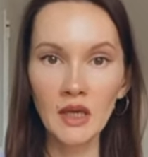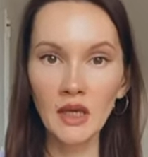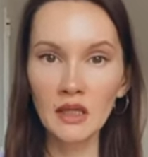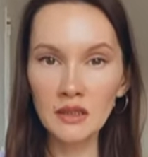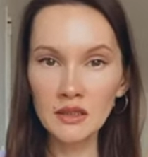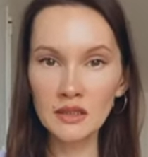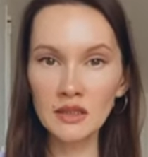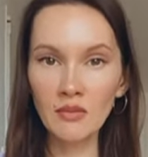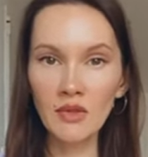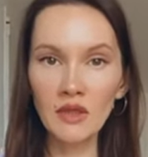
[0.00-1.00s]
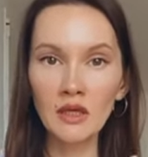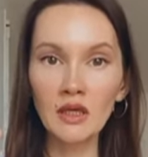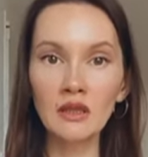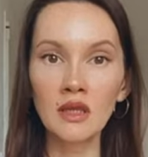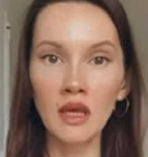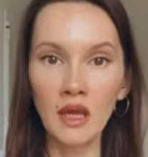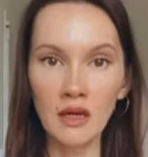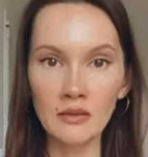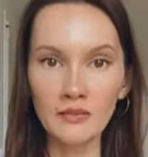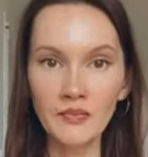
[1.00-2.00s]
And this is something in the
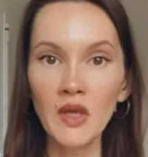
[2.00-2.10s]
air.